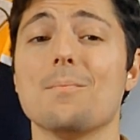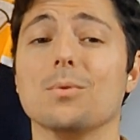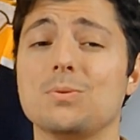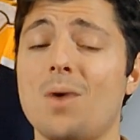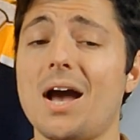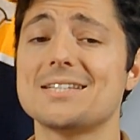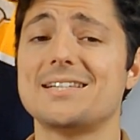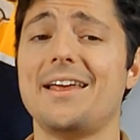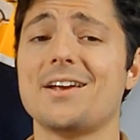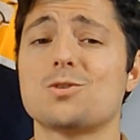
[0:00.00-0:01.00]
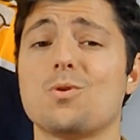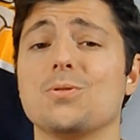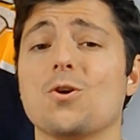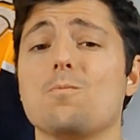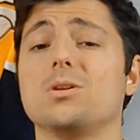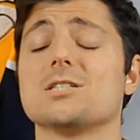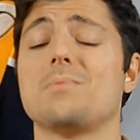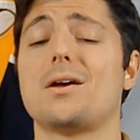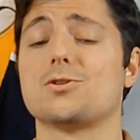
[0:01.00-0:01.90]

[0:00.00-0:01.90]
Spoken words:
my settings with no plus minus.